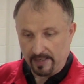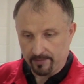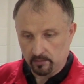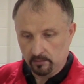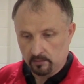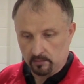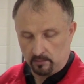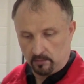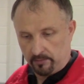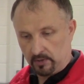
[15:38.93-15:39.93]
panel
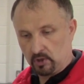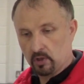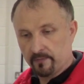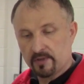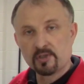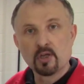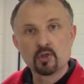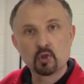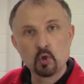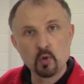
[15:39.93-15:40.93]
that covers
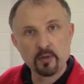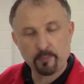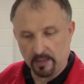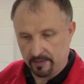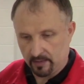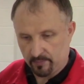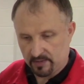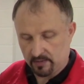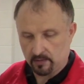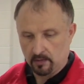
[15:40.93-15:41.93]
the cooling
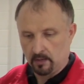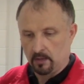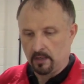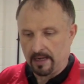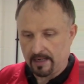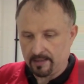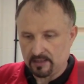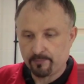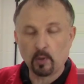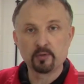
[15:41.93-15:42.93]
pipes and
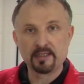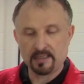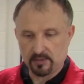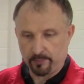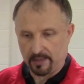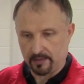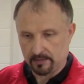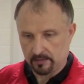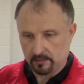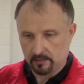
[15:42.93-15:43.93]
it's bolted into
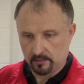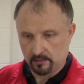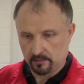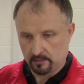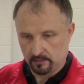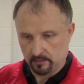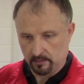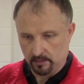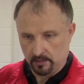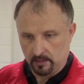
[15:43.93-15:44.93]
place.
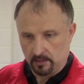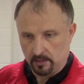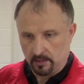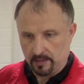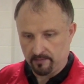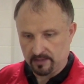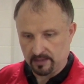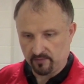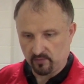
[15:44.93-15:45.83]
There it is